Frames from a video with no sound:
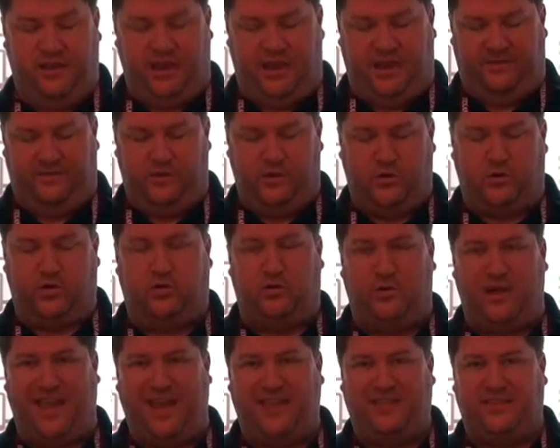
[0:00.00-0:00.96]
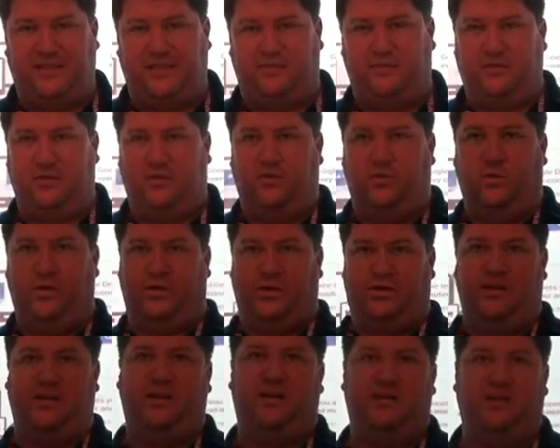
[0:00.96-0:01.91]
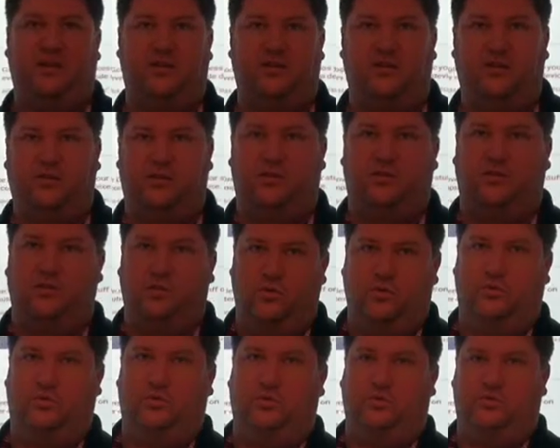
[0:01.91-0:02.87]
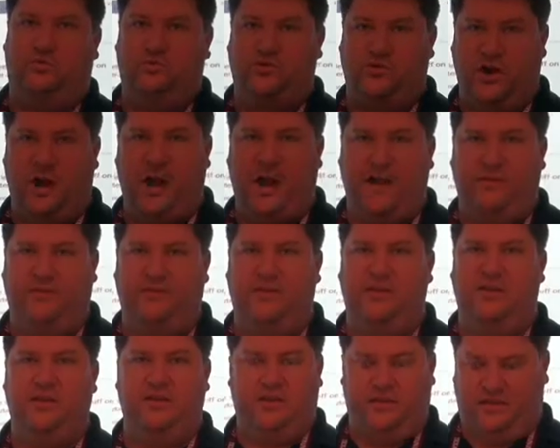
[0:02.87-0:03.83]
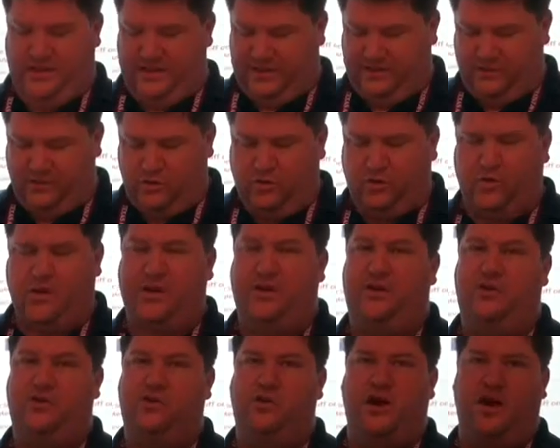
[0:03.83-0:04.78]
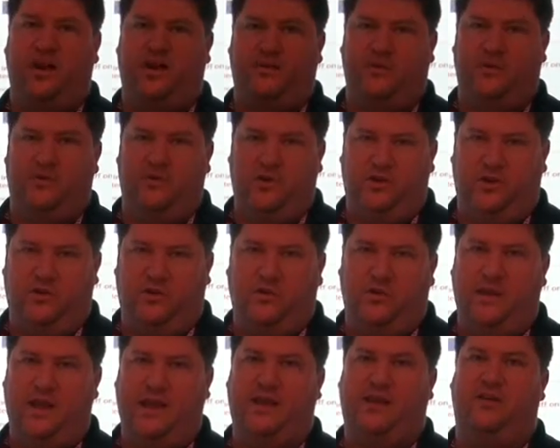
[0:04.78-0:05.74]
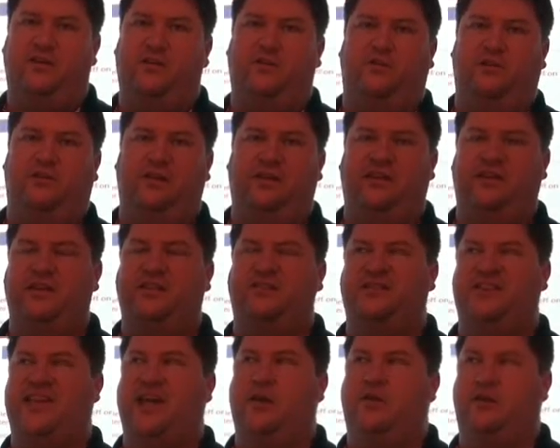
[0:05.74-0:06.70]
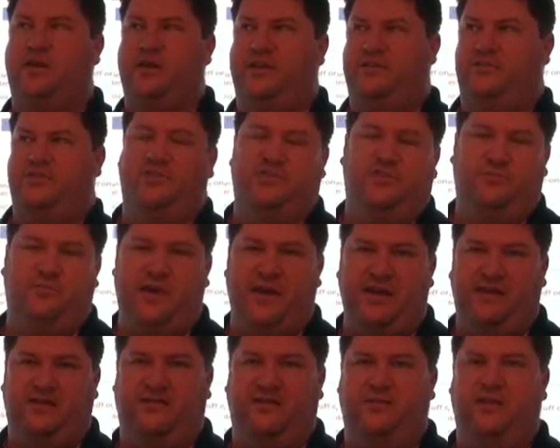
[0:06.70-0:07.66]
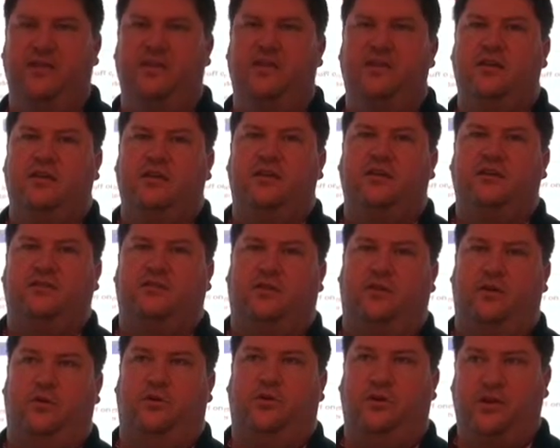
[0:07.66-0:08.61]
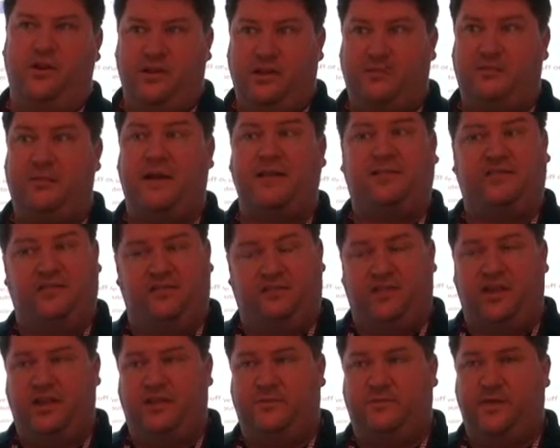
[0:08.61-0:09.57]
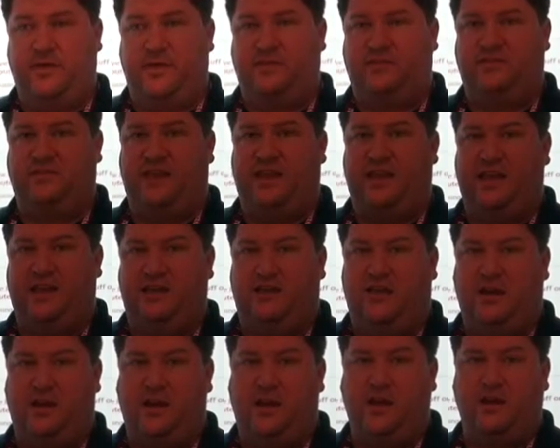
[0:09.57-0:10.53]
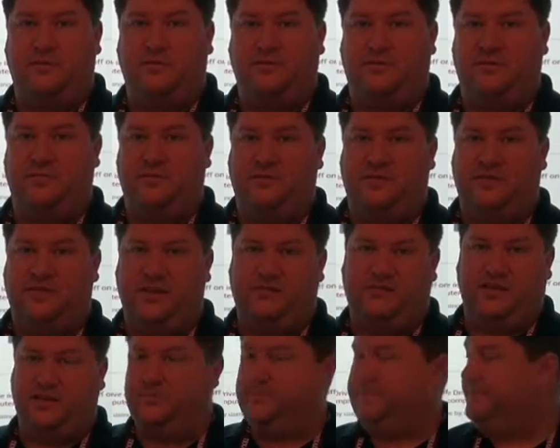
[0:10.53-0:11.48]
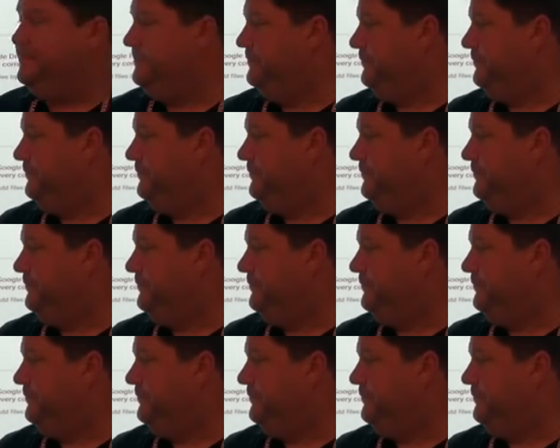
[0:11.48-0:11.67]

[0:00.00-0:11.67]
If you create them within Google Drive, like if you create a new document or you create it doesn't count against your space. So 30 gigabytes is a lot of space and a lot of documents can be saved in.